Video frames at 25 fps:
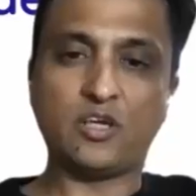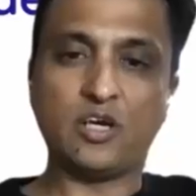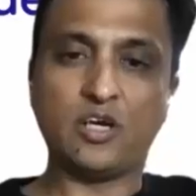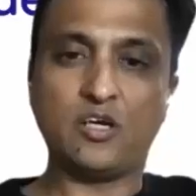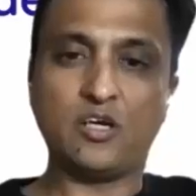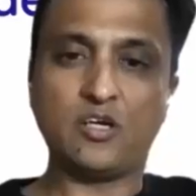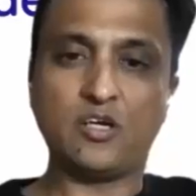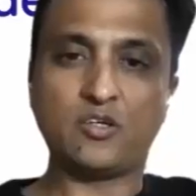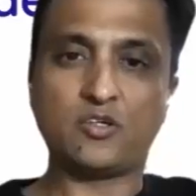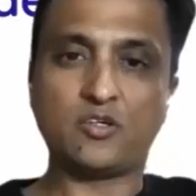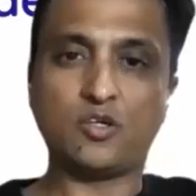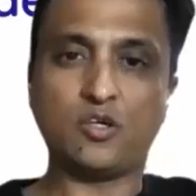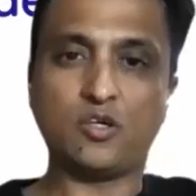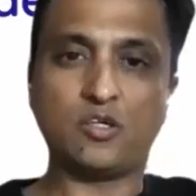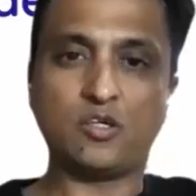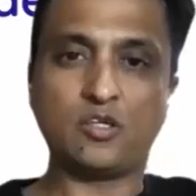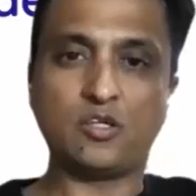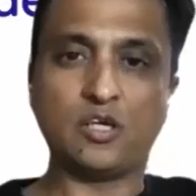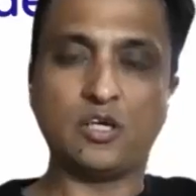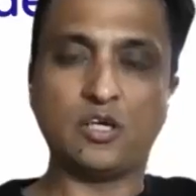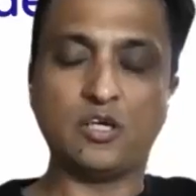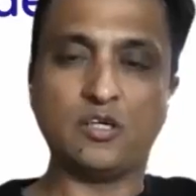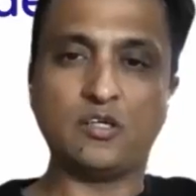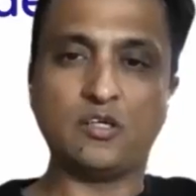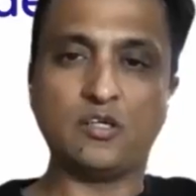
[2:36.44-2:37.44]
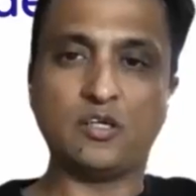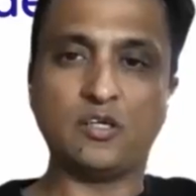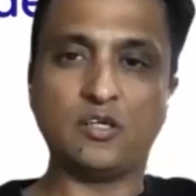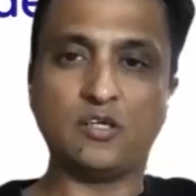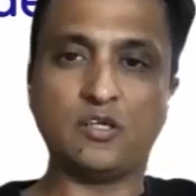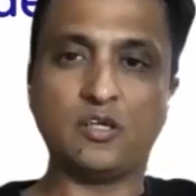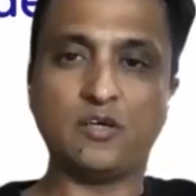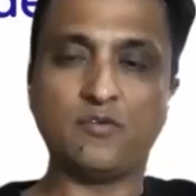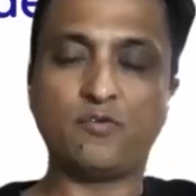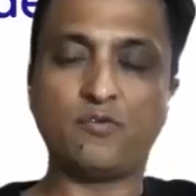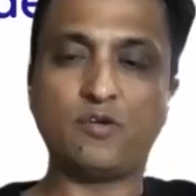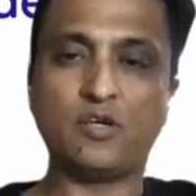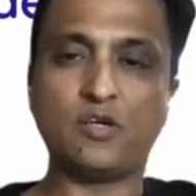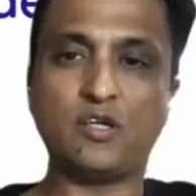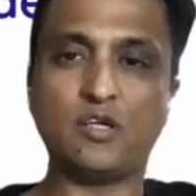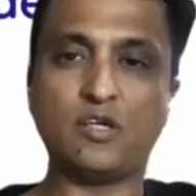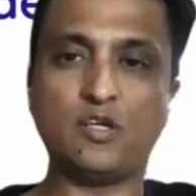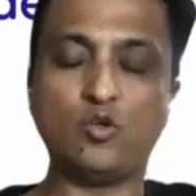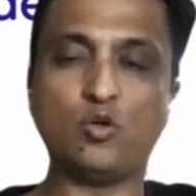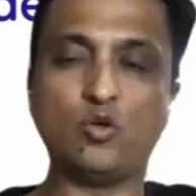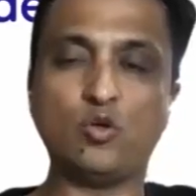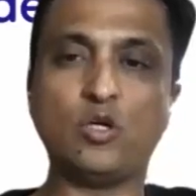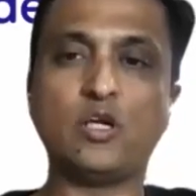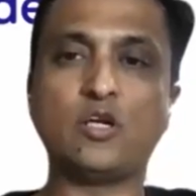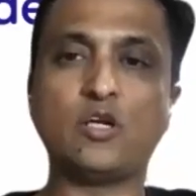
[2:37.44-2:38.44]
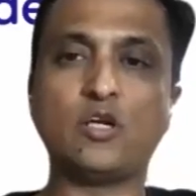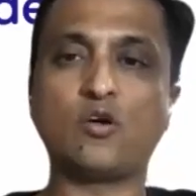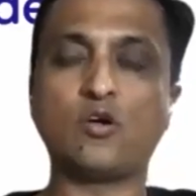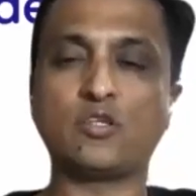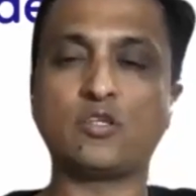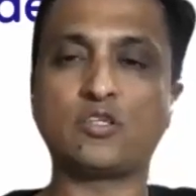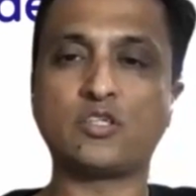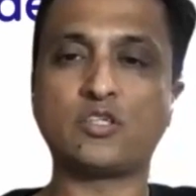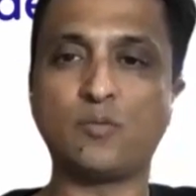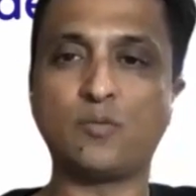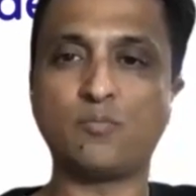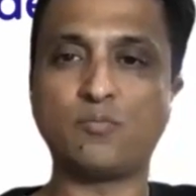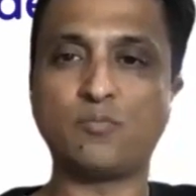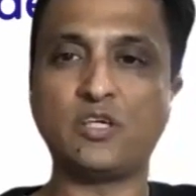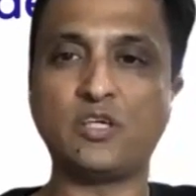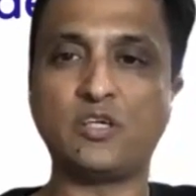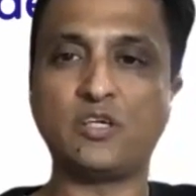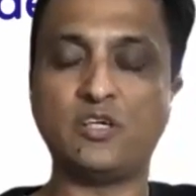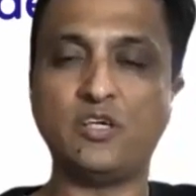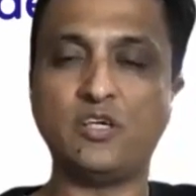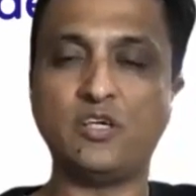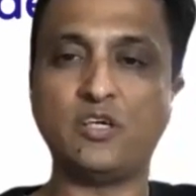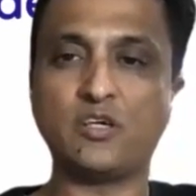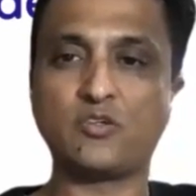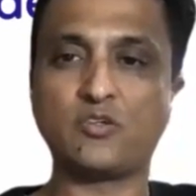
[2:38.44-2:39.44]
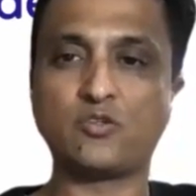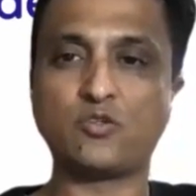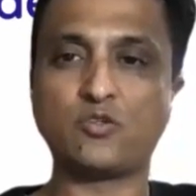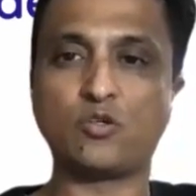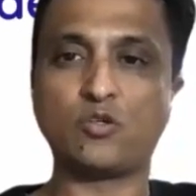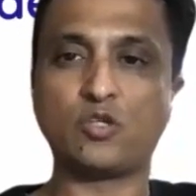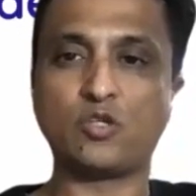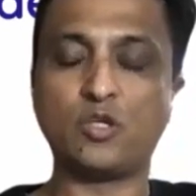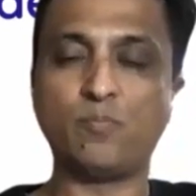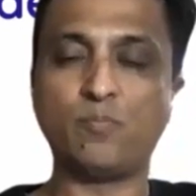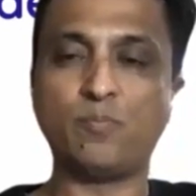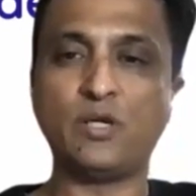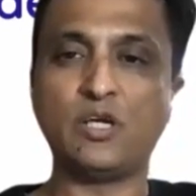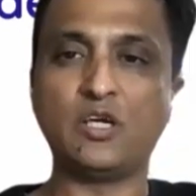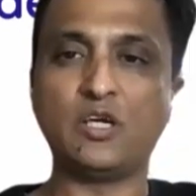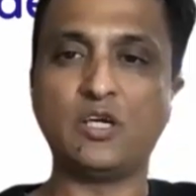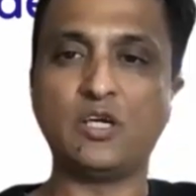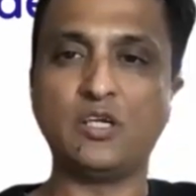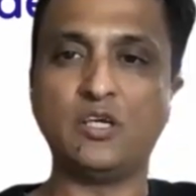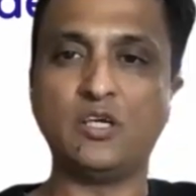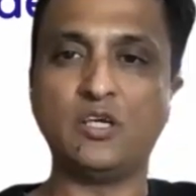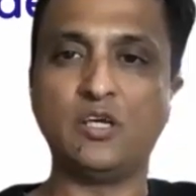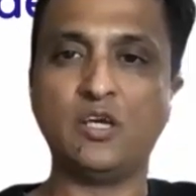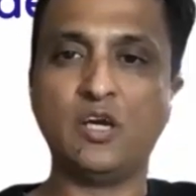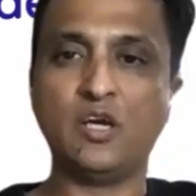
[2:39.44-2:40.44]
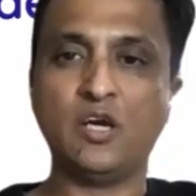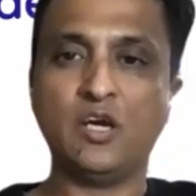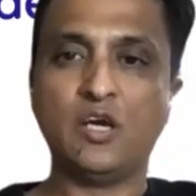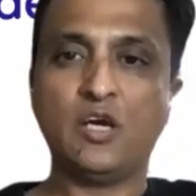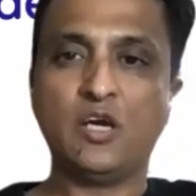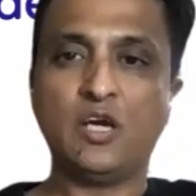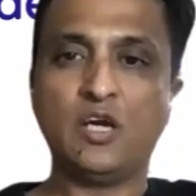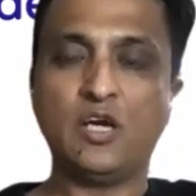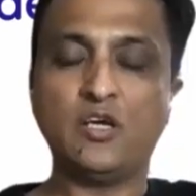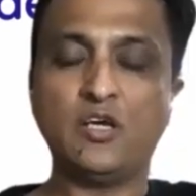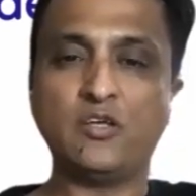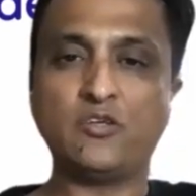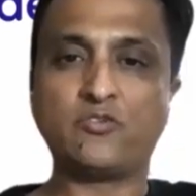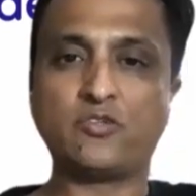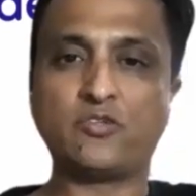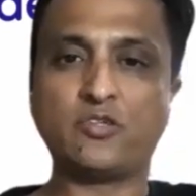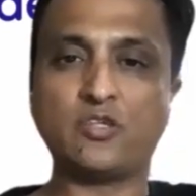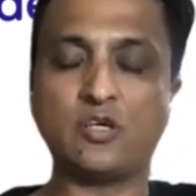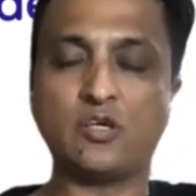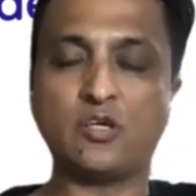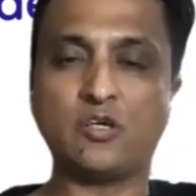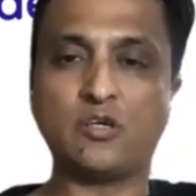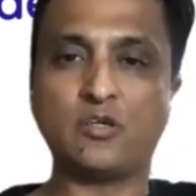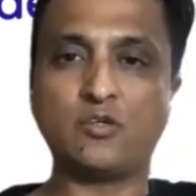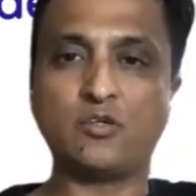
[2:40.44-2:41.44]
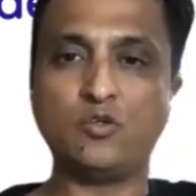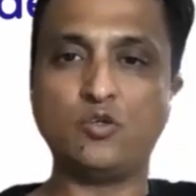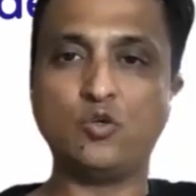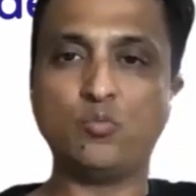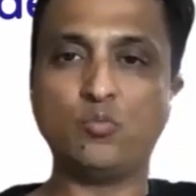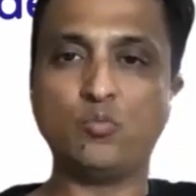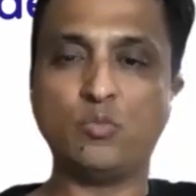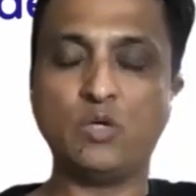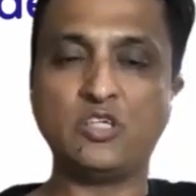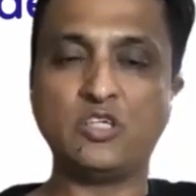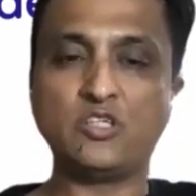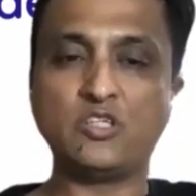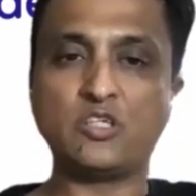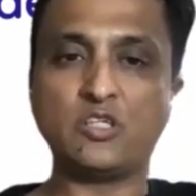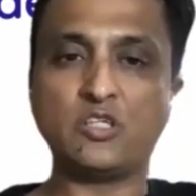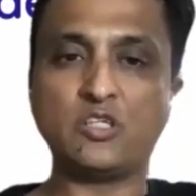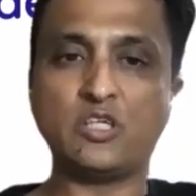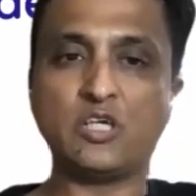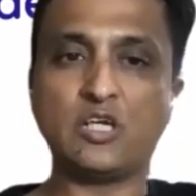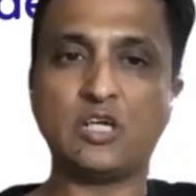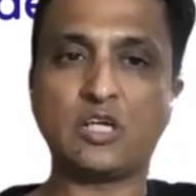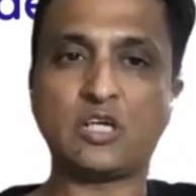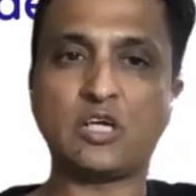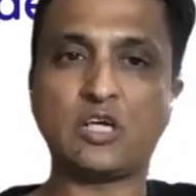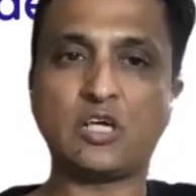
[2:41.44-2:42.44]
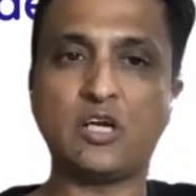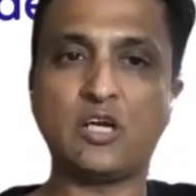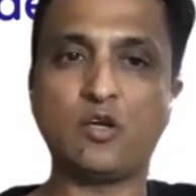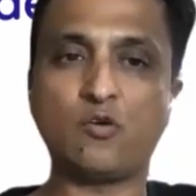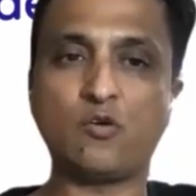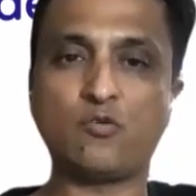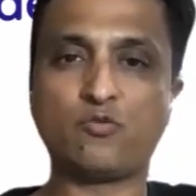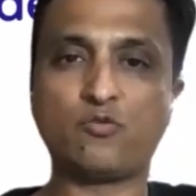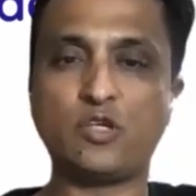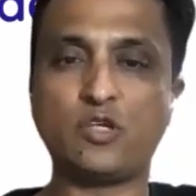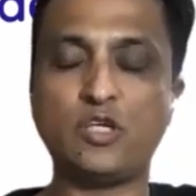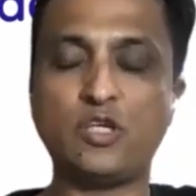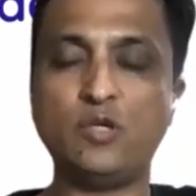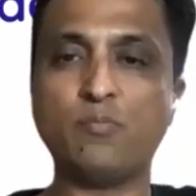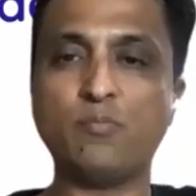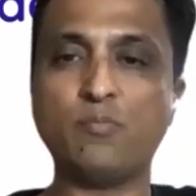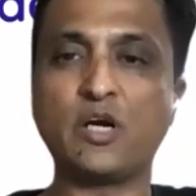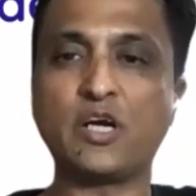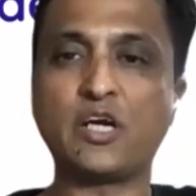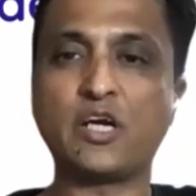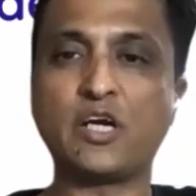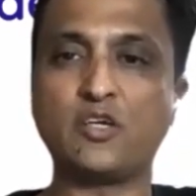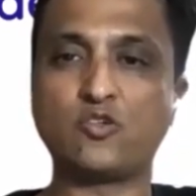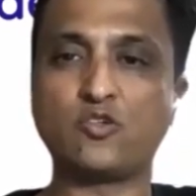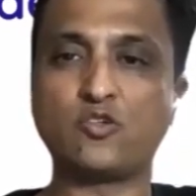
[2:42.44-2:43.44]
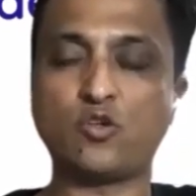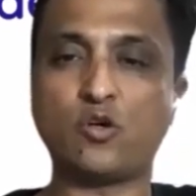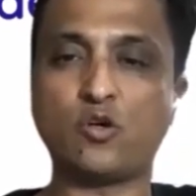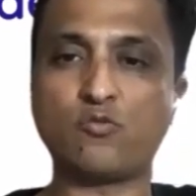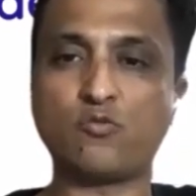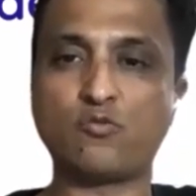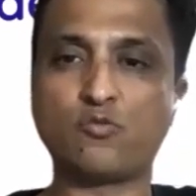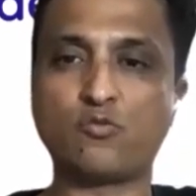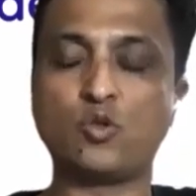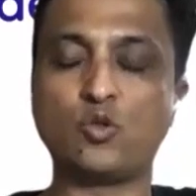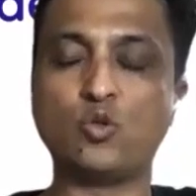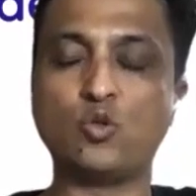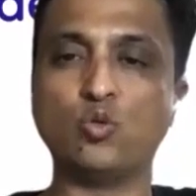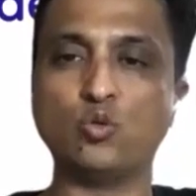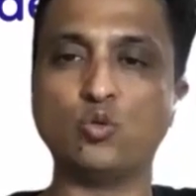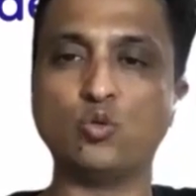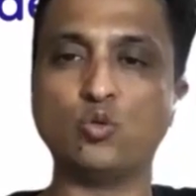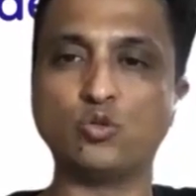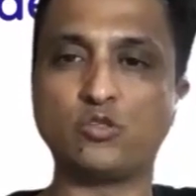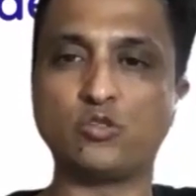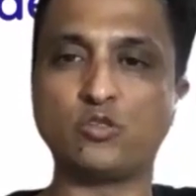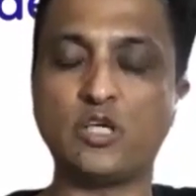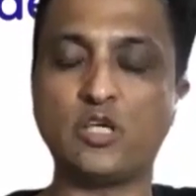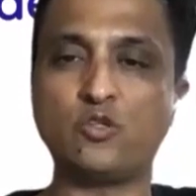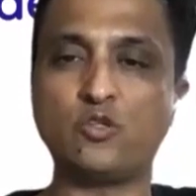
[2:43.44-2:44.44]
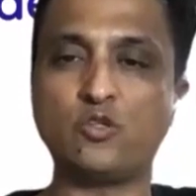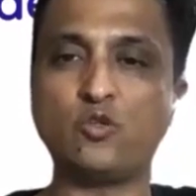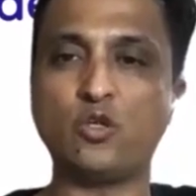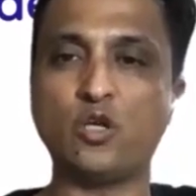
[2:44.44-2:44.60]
Sean, and definitely you hit on something here. So typically, as you mentioned, there are kind of 3 buckets of tools, right?